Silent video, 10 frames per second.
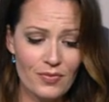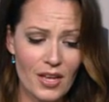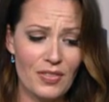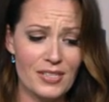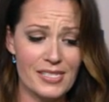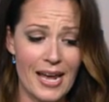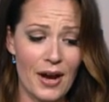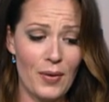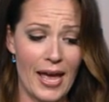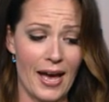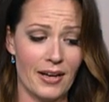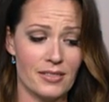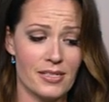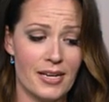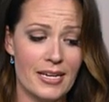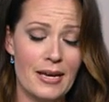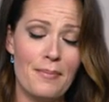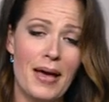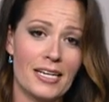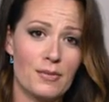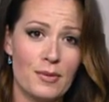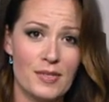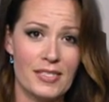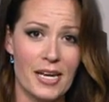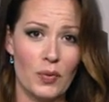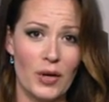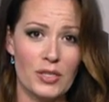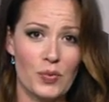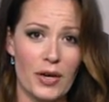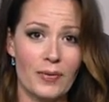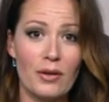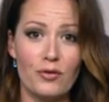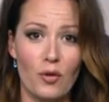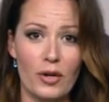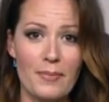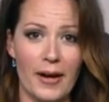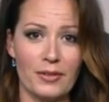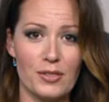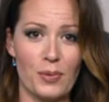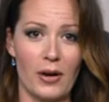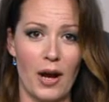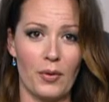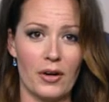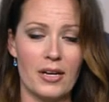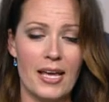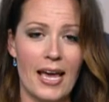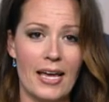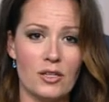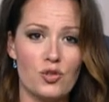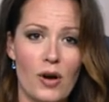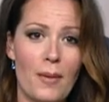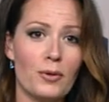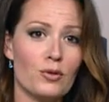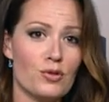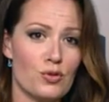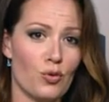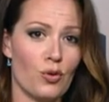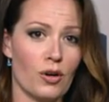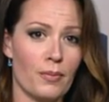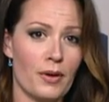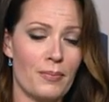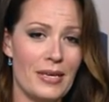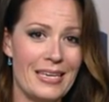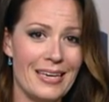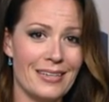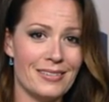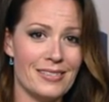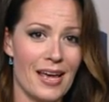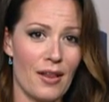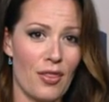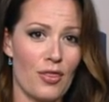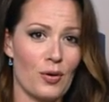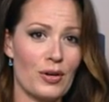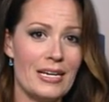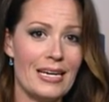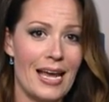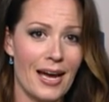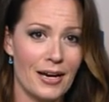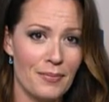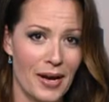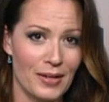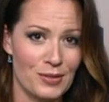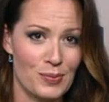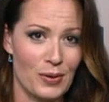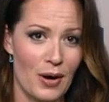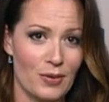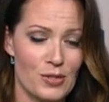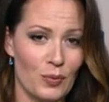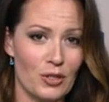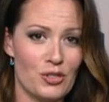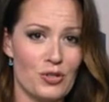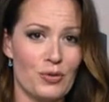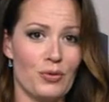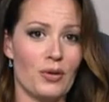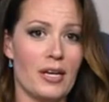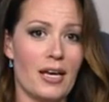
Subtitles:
This now has maximum sustained winds right around 40 miles per hour, and a tropical storm begins at 39 miles per hour. So once you